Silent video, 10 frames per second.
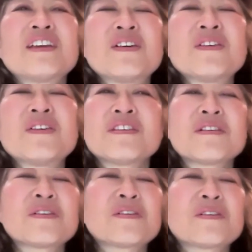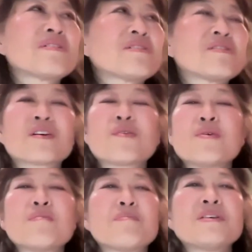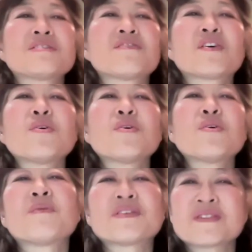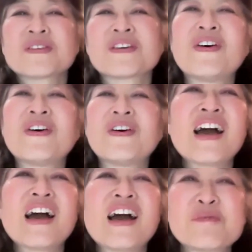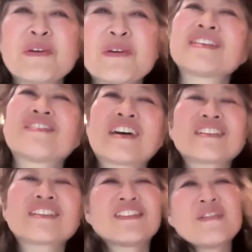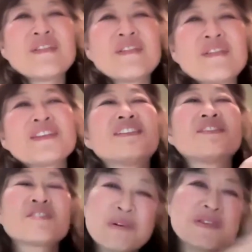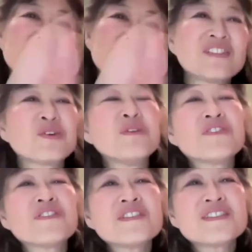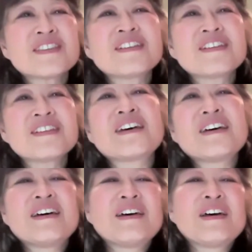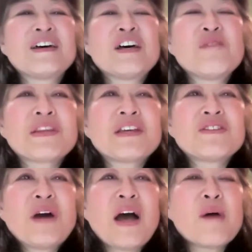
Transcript: that one of their piece of equipment wasn't calibrated correctly, or I mean, they're supposed to control for these things, but they do